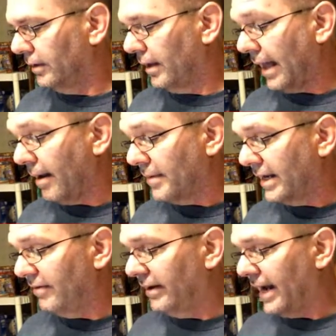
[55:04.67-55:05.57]
I'm not
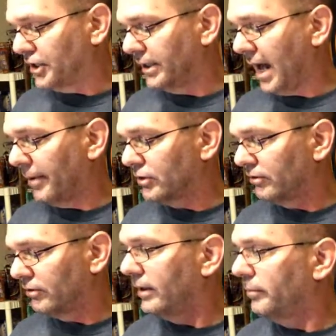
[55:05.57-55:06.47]
even an Action Comics
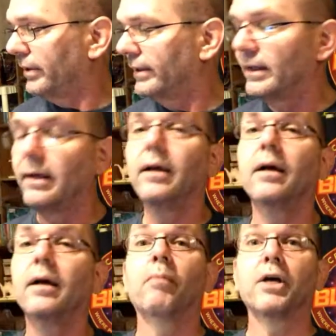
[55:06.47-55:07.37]
reader, but
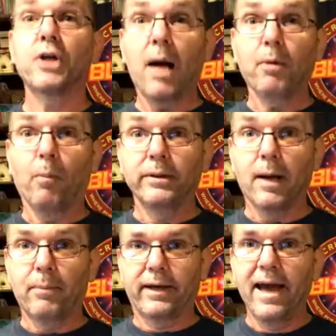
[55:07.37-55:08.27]
my shop opened
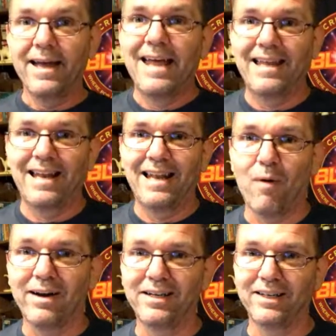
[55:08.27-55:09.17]
up again. I
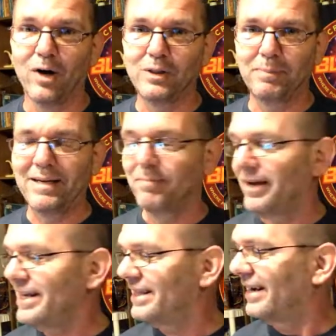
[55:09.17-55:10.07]
wanted to go spend
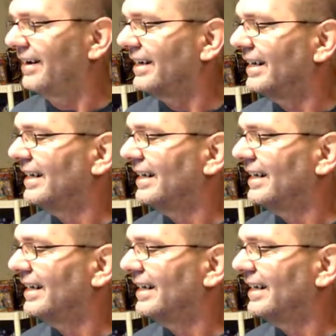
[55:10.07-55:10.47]
money there.